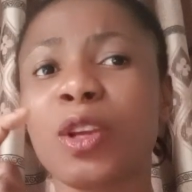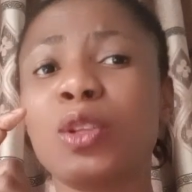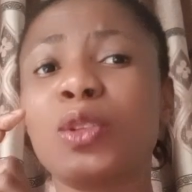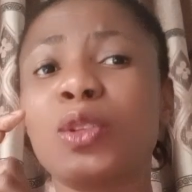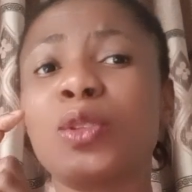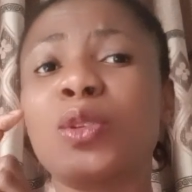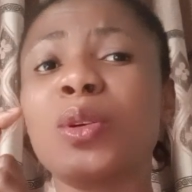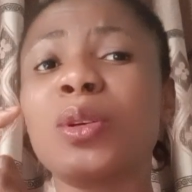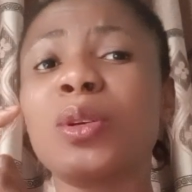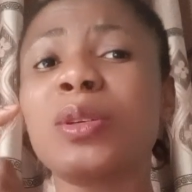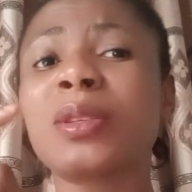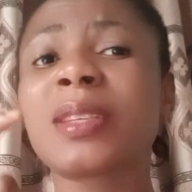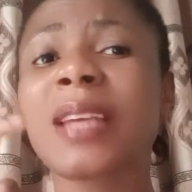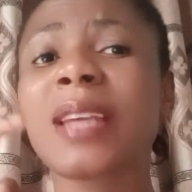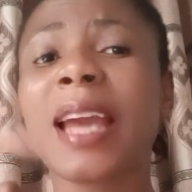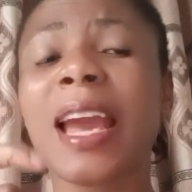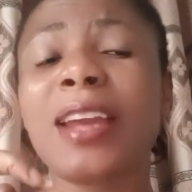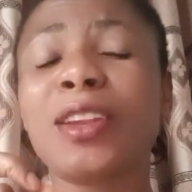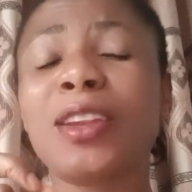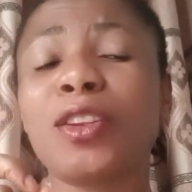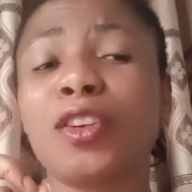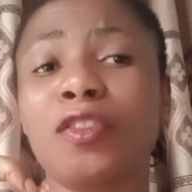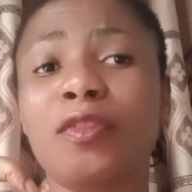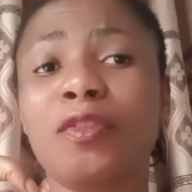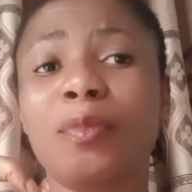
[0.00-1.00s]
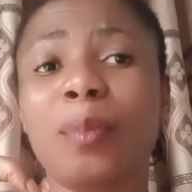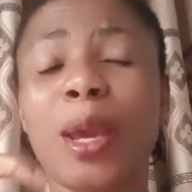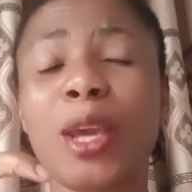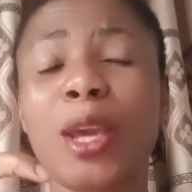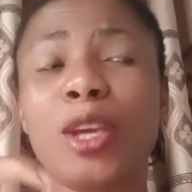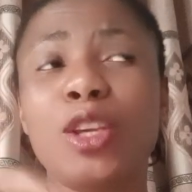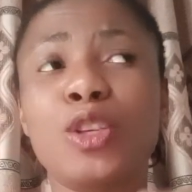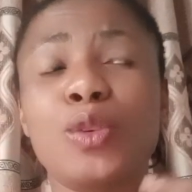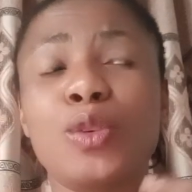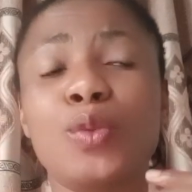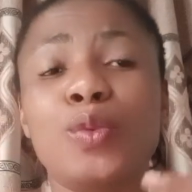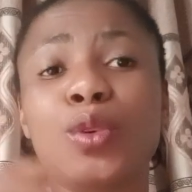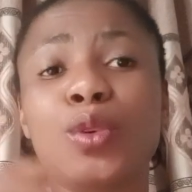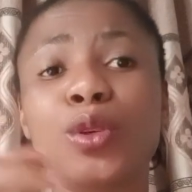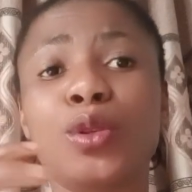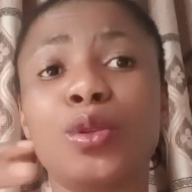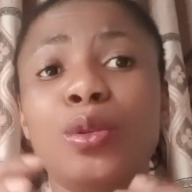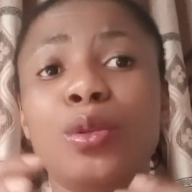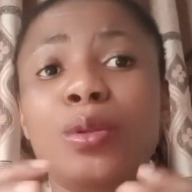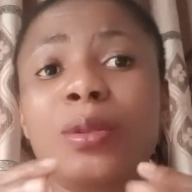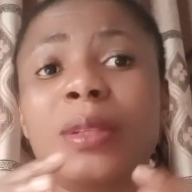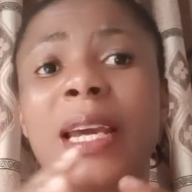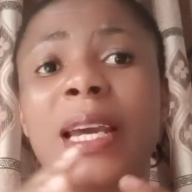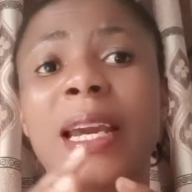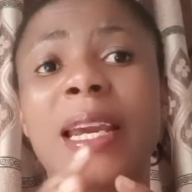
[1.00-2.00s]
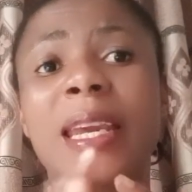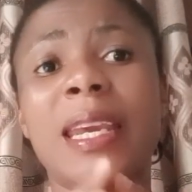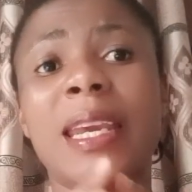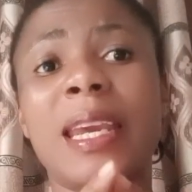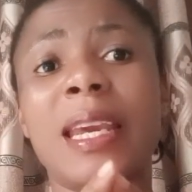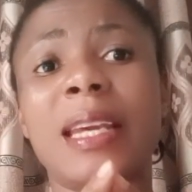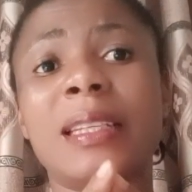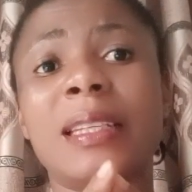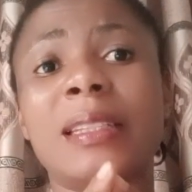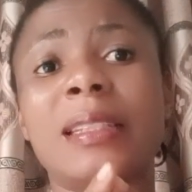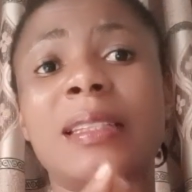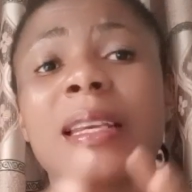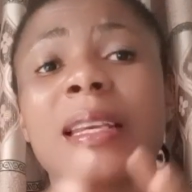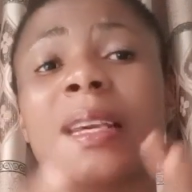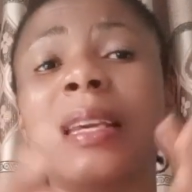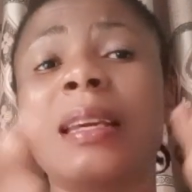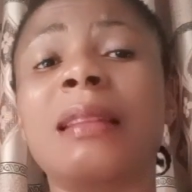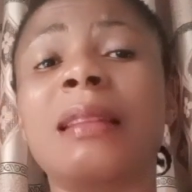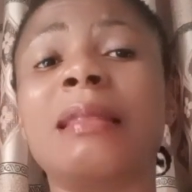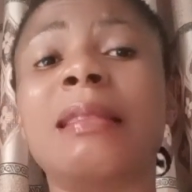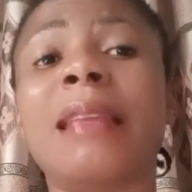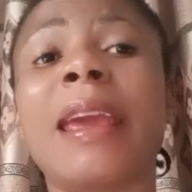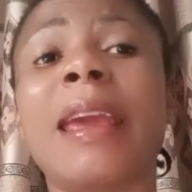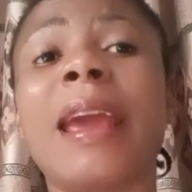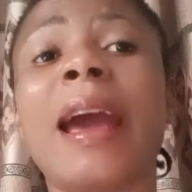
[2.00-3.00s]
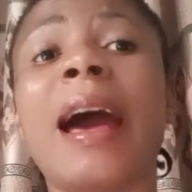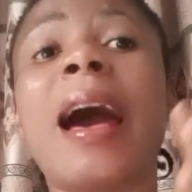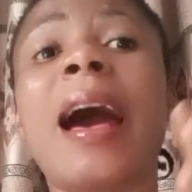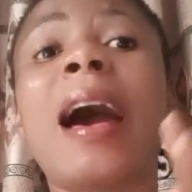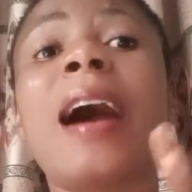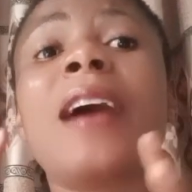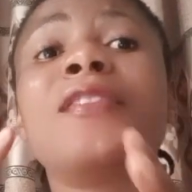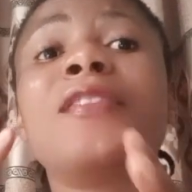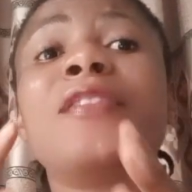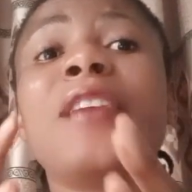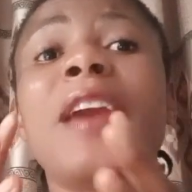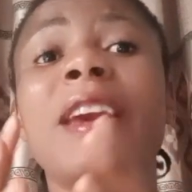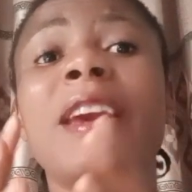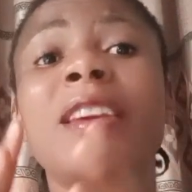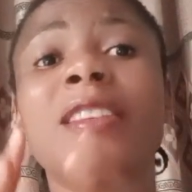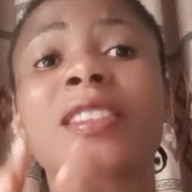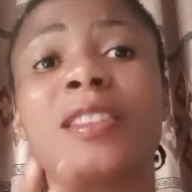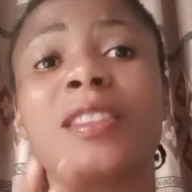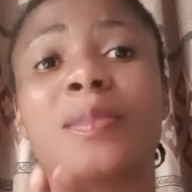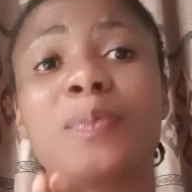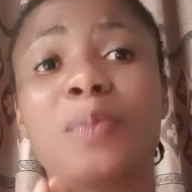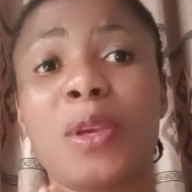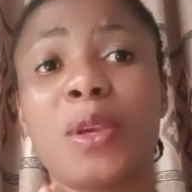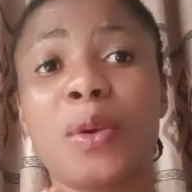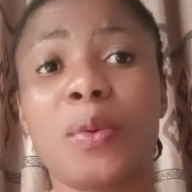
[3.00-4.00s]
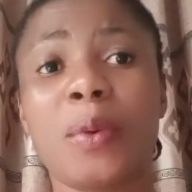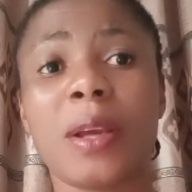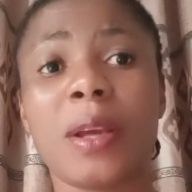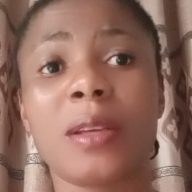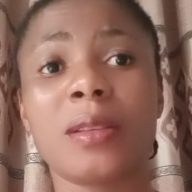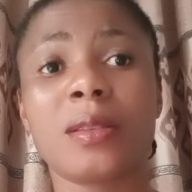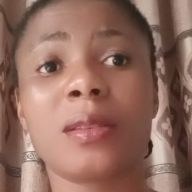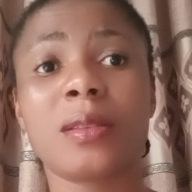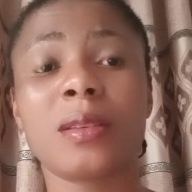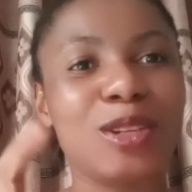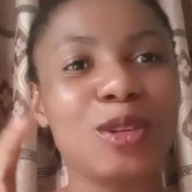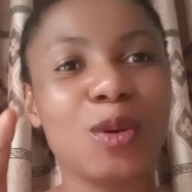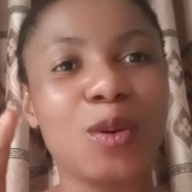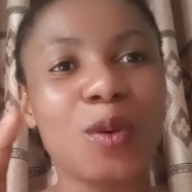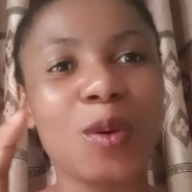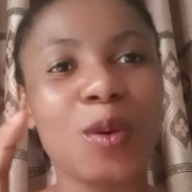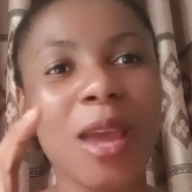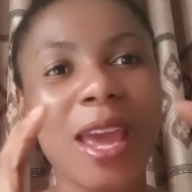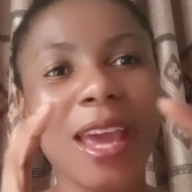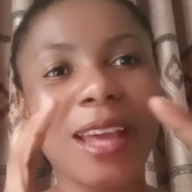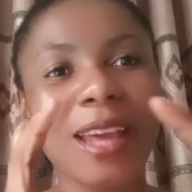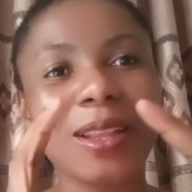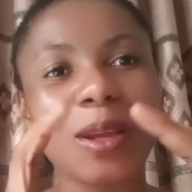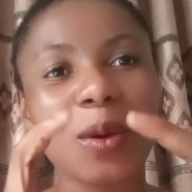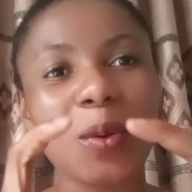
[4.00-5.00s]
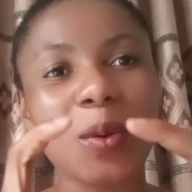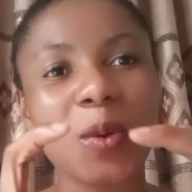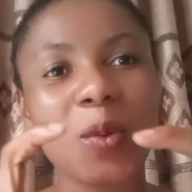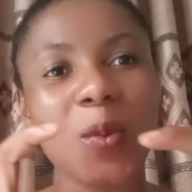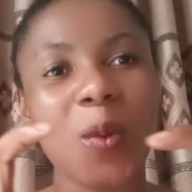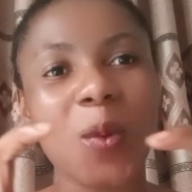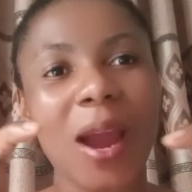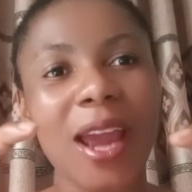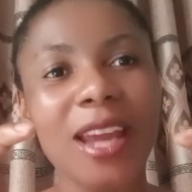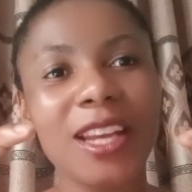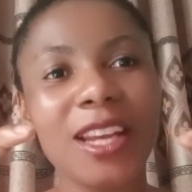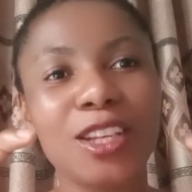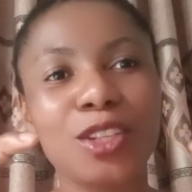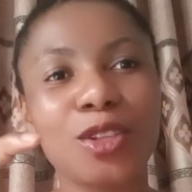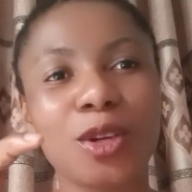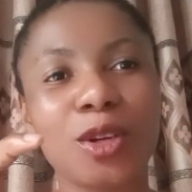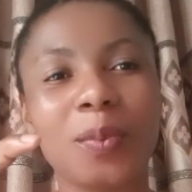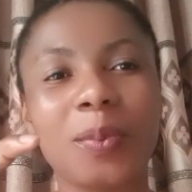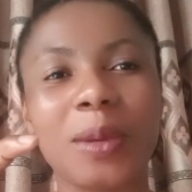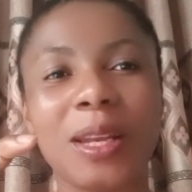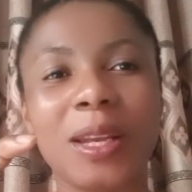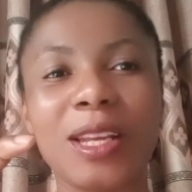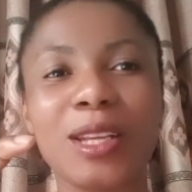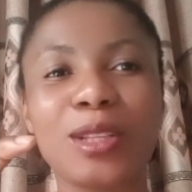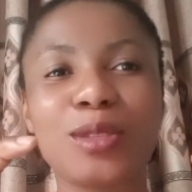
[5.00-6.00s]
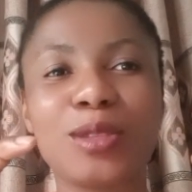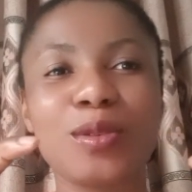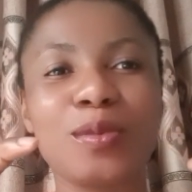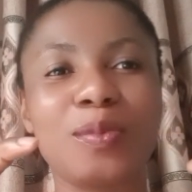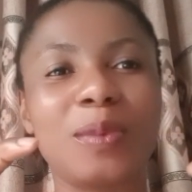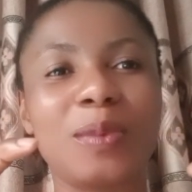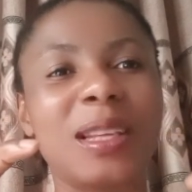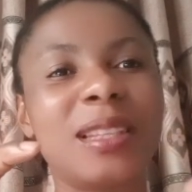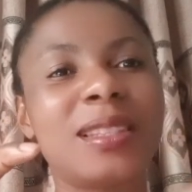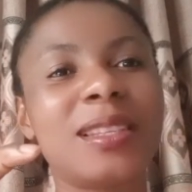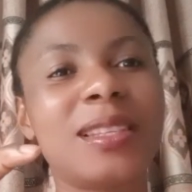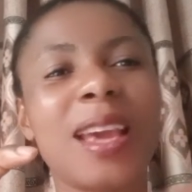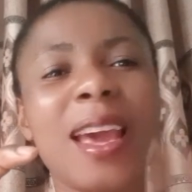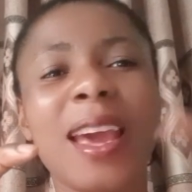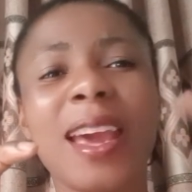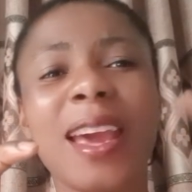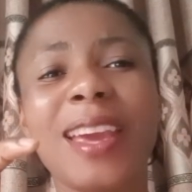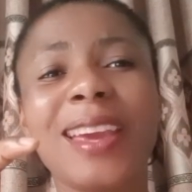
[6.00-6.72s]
Those kind of men, you will know that yes, they have experience, that will widen it up a little bit.